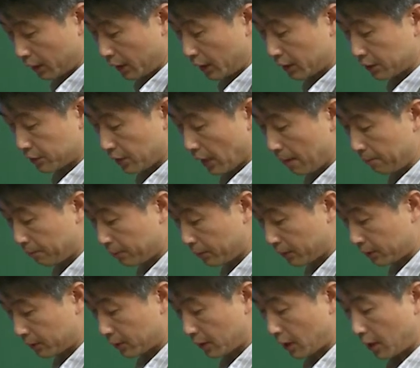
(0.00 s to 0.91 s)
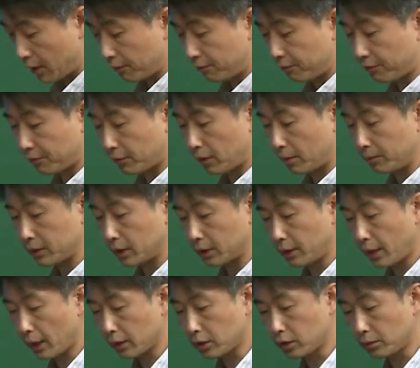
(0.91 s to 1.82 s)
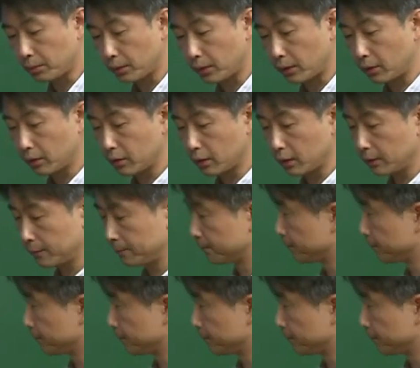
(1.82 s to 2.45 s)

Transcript: example from the textbook.